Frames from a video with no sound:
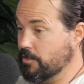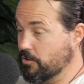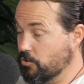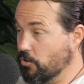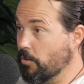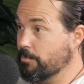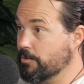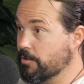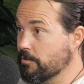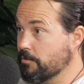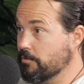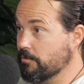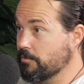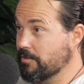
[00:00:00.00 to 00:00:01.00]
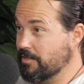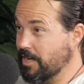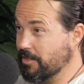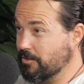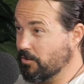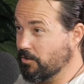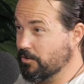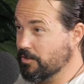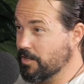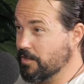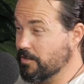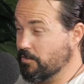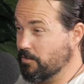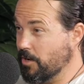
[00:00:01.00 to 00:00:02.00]
adopt
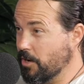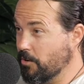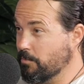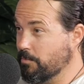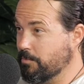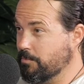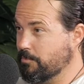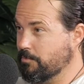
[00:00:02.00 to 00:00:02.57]
technology to help,